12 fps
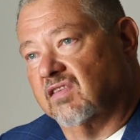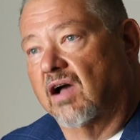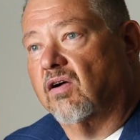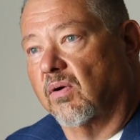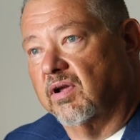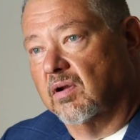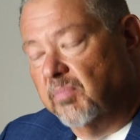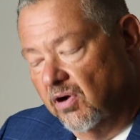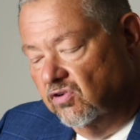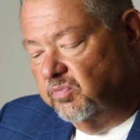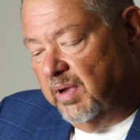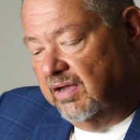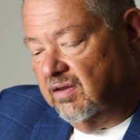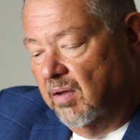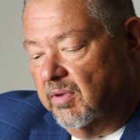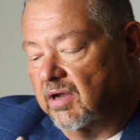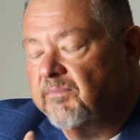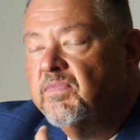is now going to
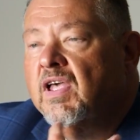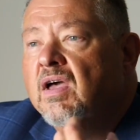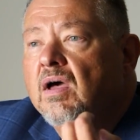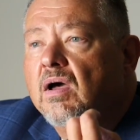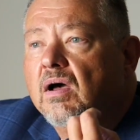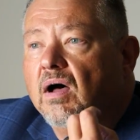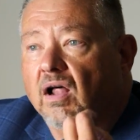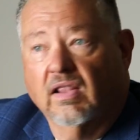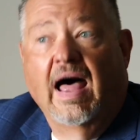post-pandemic. A